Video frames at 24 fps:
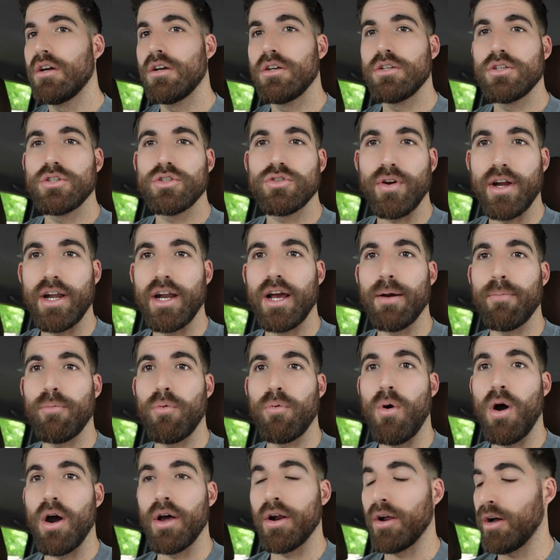straight up
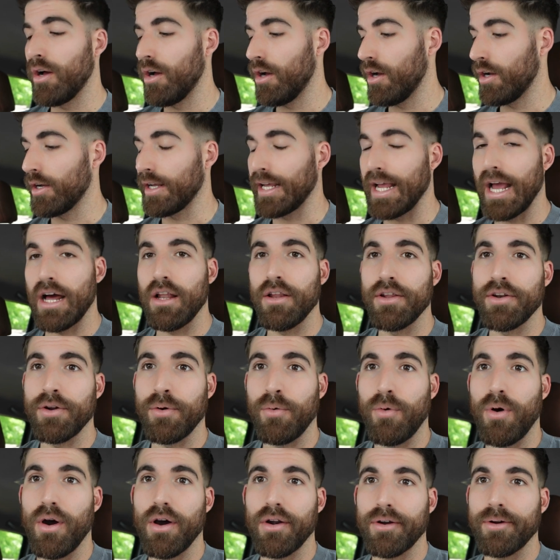gallon of
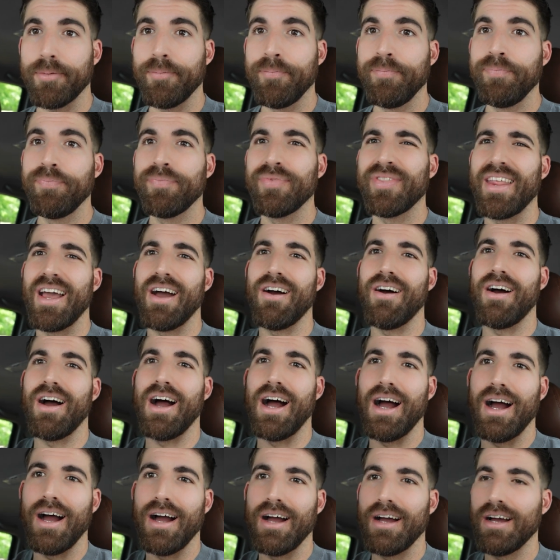water. Now,
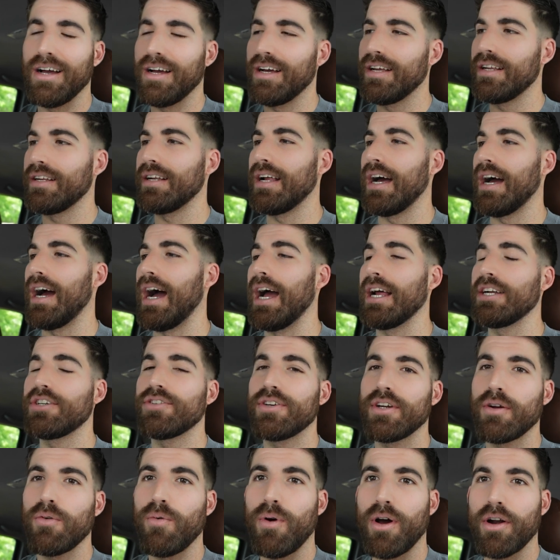I
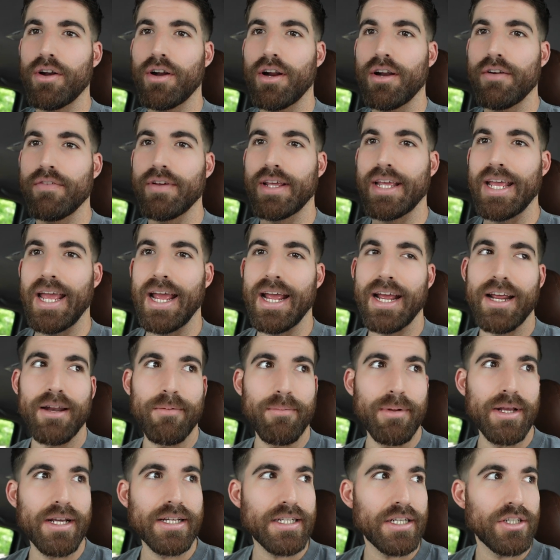drink water out of a can
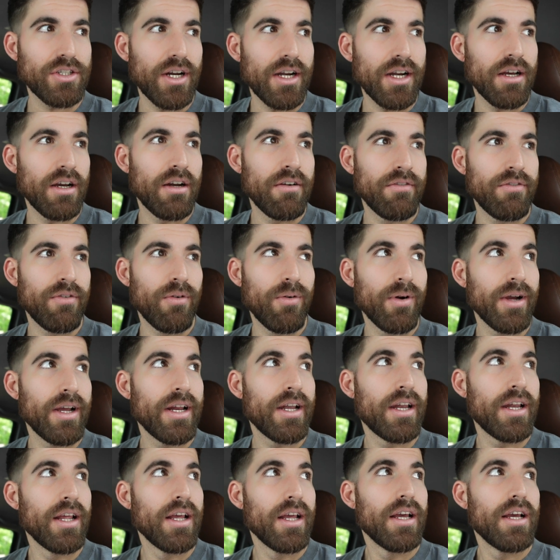because I try to
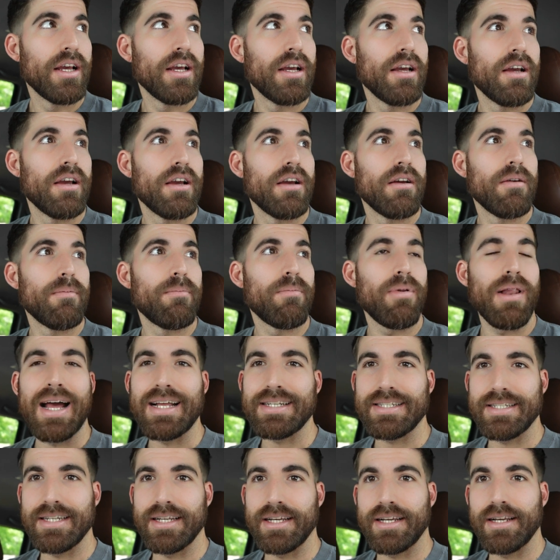avoid
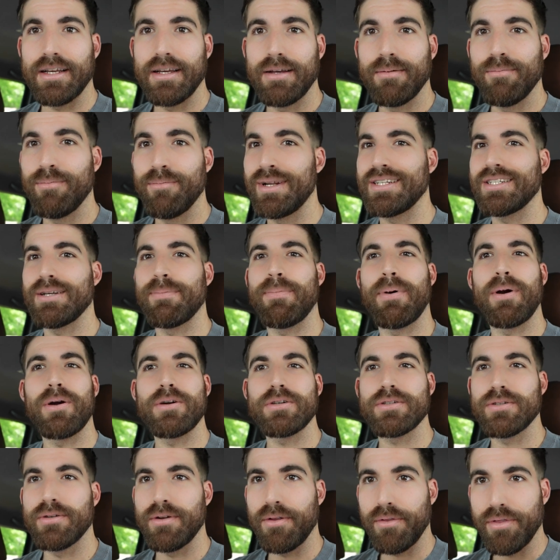plastic, but it's a
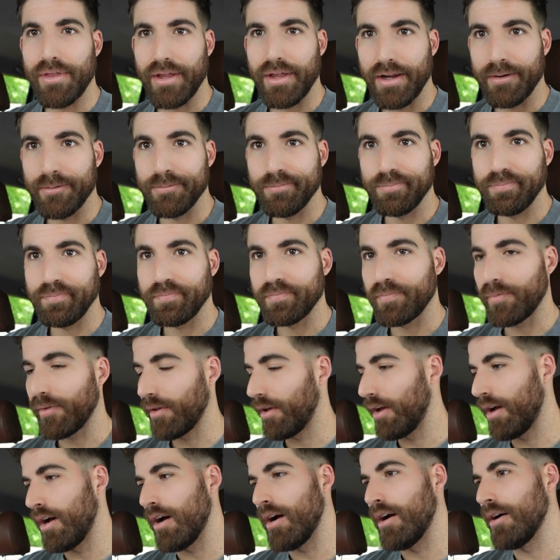personal thing.
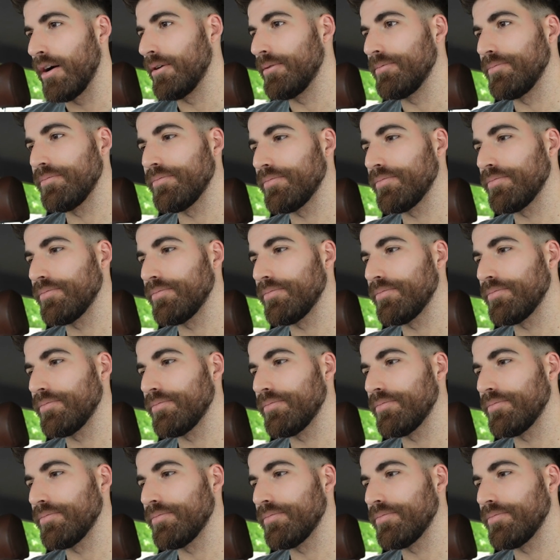To